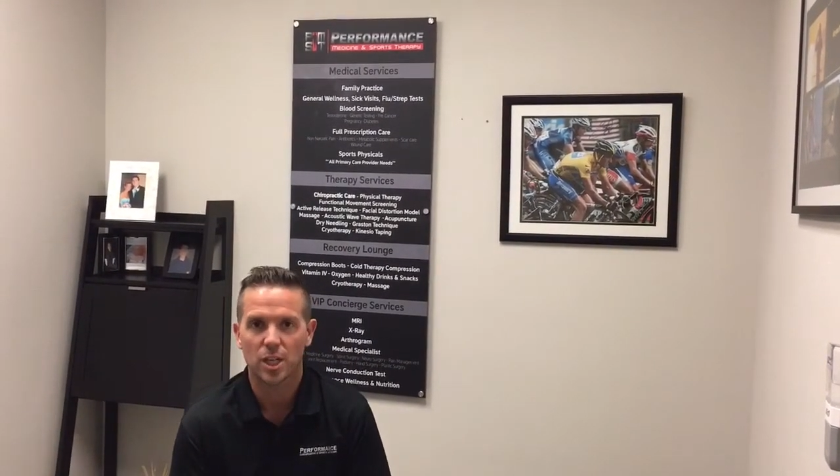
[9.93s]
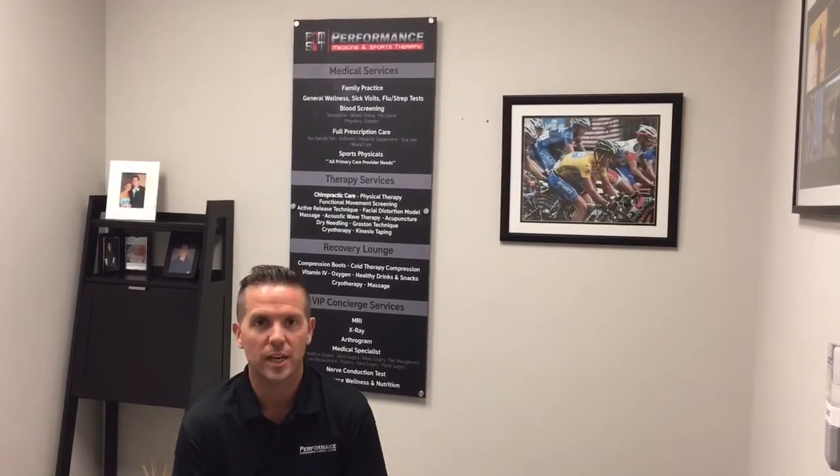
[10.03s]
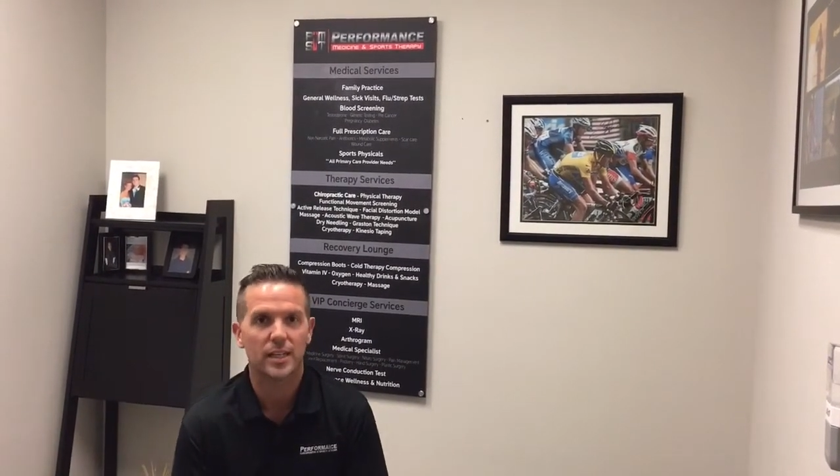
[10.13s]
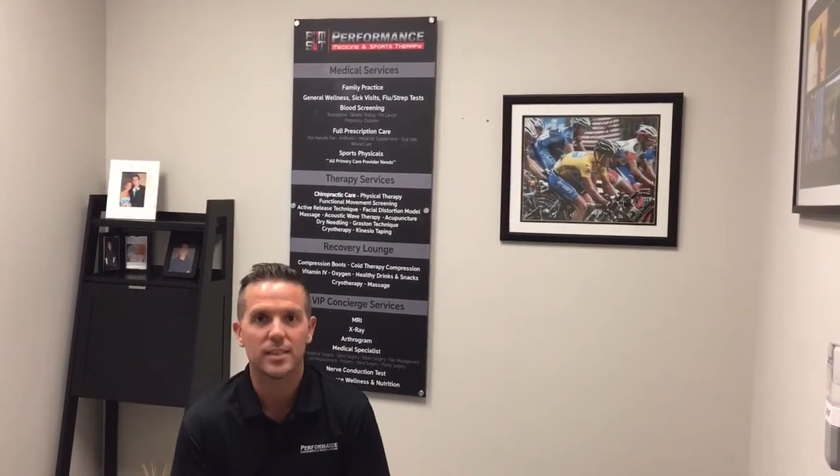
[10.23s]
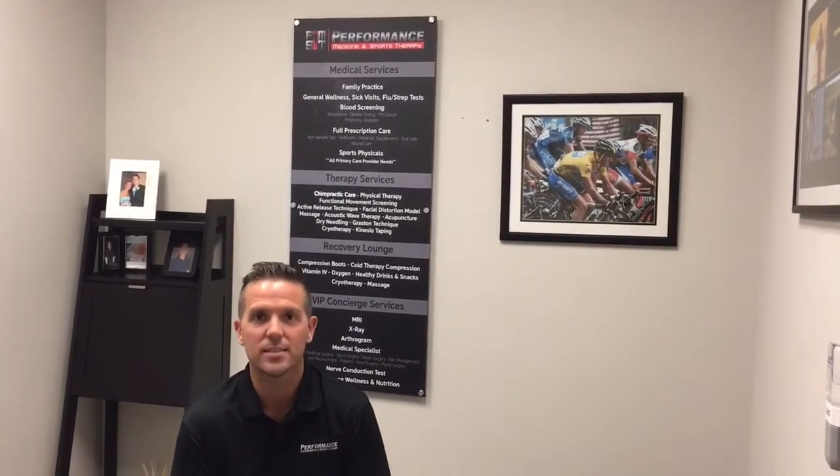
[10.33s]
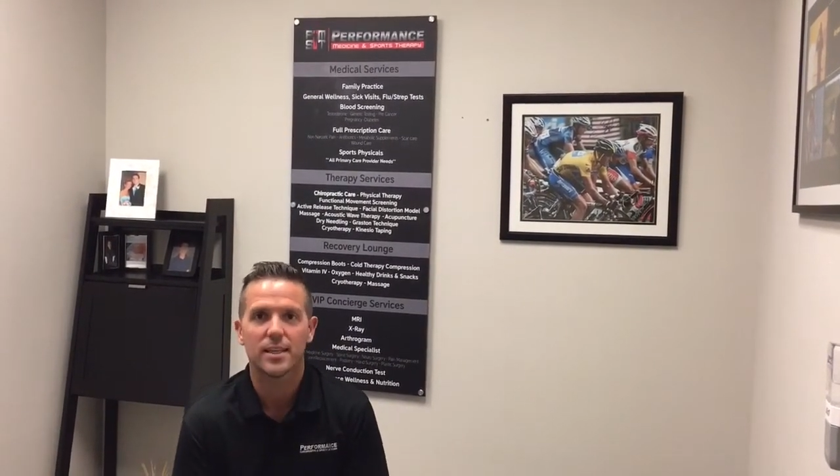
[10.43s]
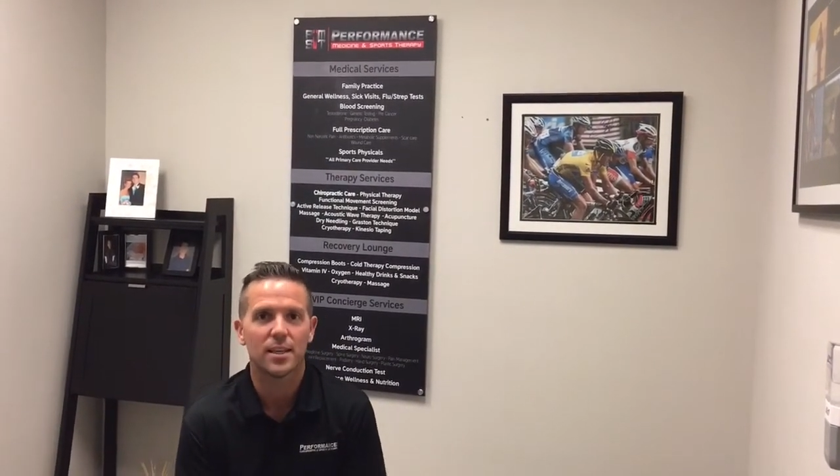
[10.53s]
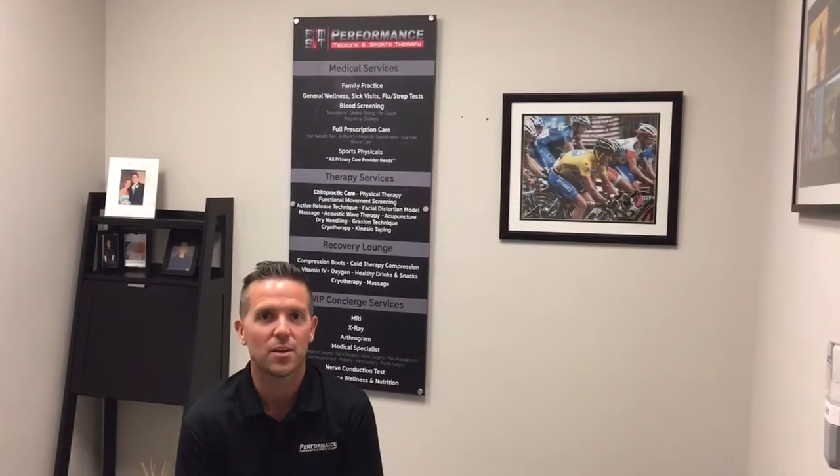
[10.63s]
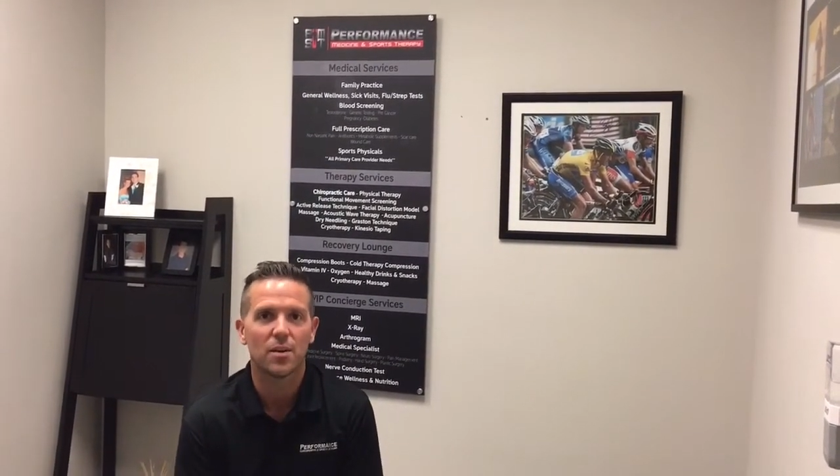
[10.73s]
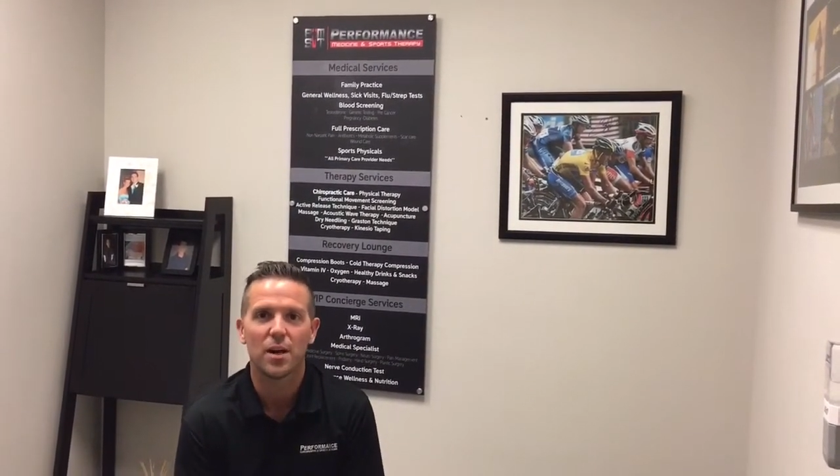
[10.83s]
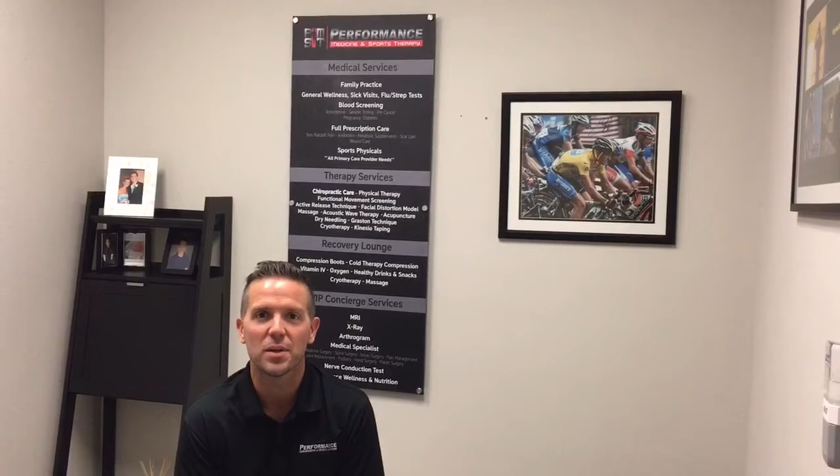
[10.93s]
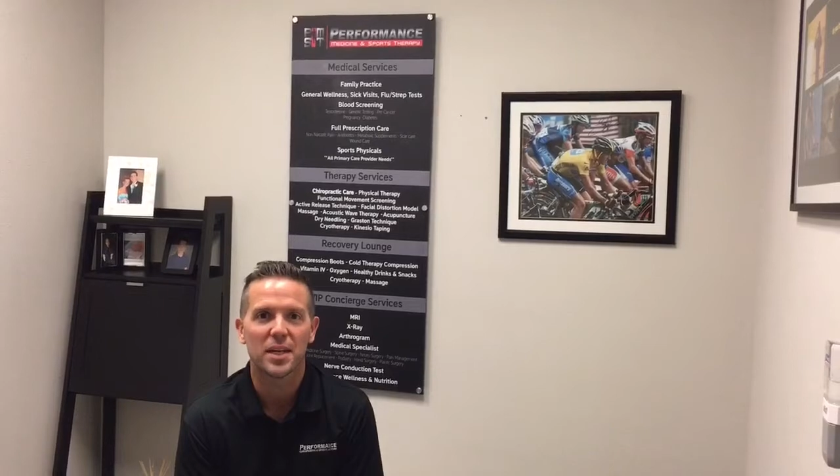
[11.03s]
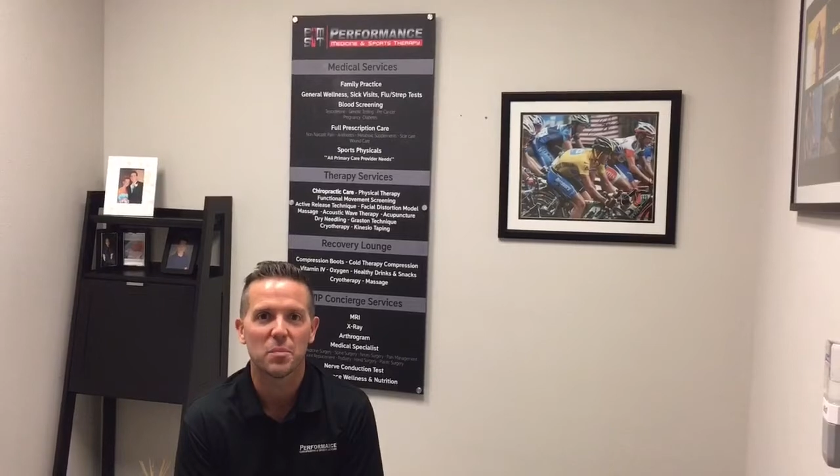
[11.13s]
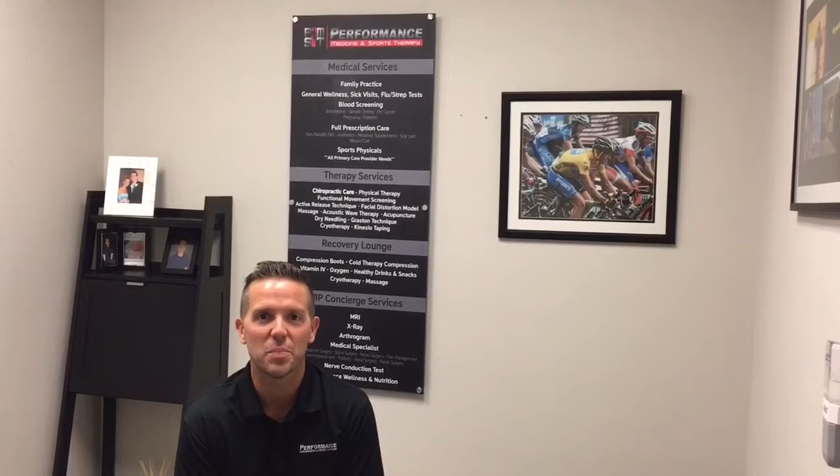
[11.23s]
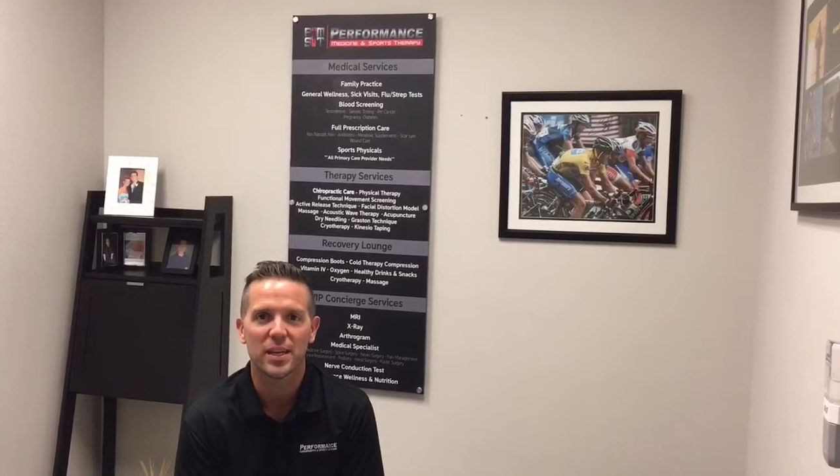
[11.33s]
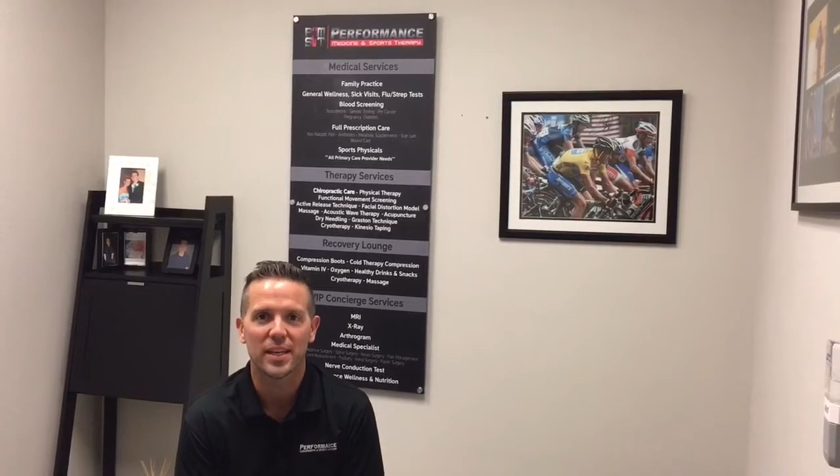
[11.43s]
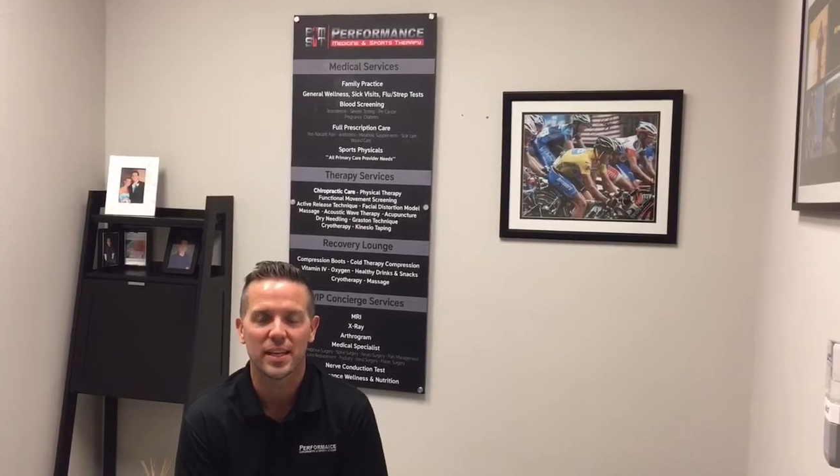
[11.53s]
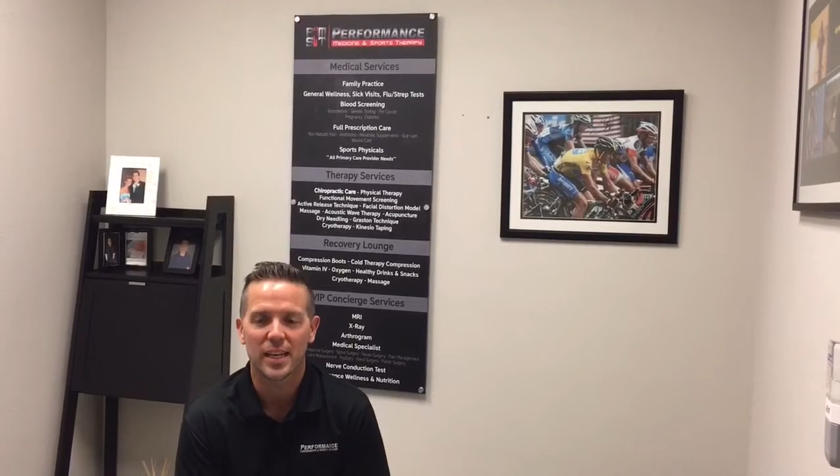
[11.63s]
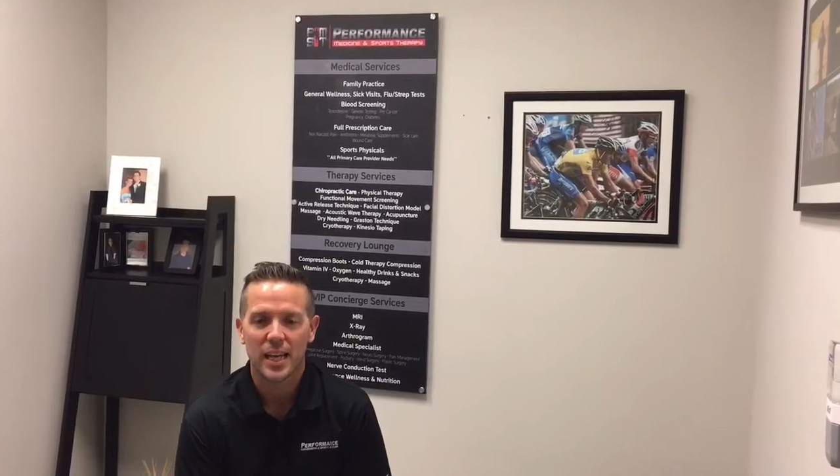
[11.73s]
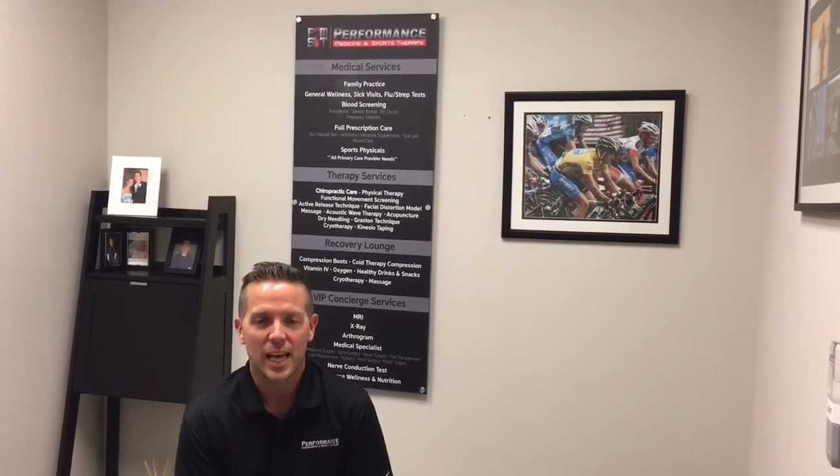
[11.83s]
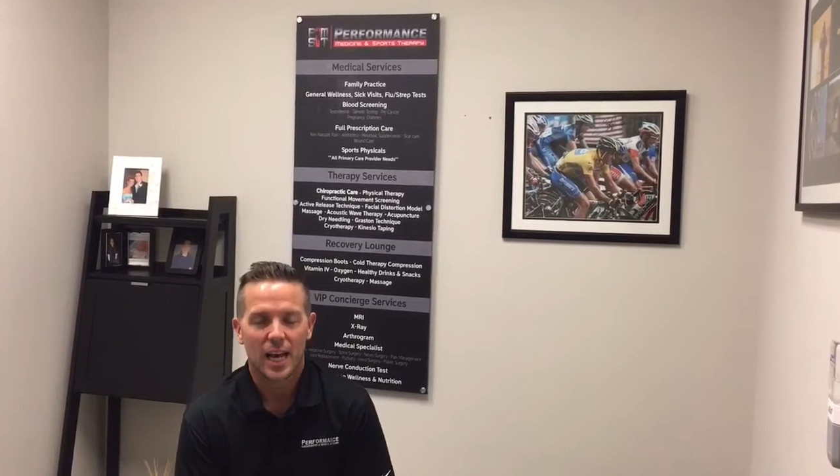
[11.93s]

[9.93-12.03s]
Chinese thing going on with cupping, and